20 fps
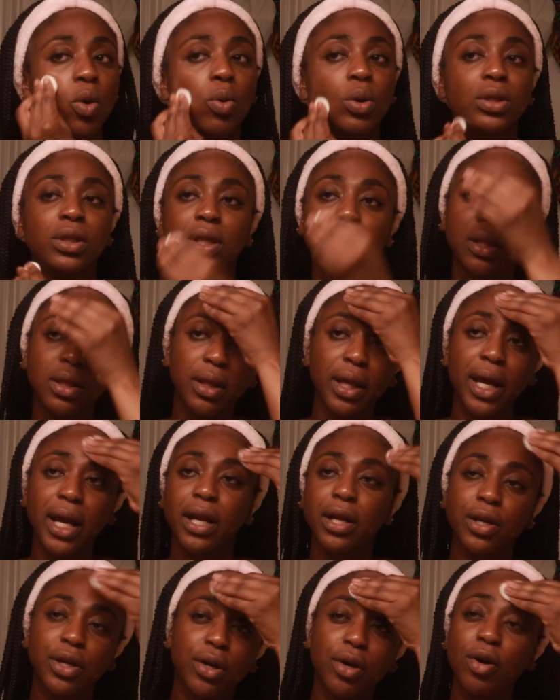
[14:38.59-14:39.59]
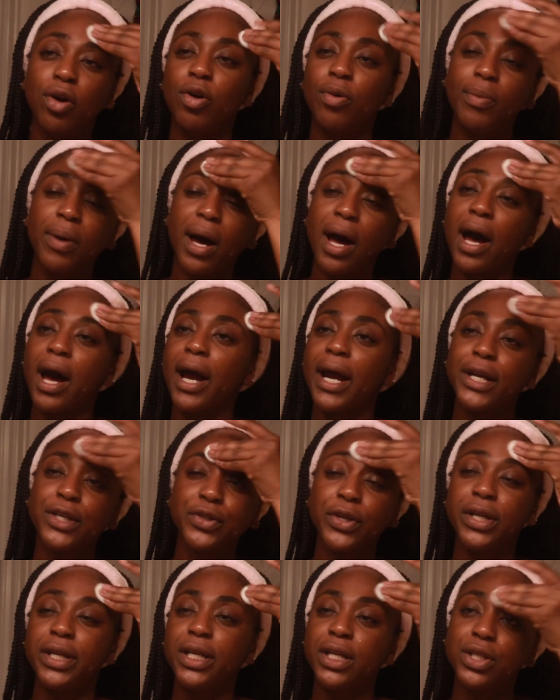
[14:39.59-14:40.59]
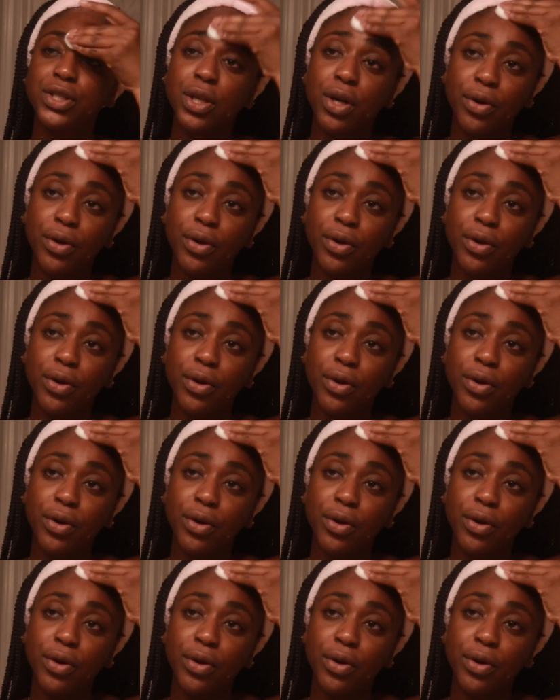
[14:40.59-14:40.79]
with the Lancome Hydrating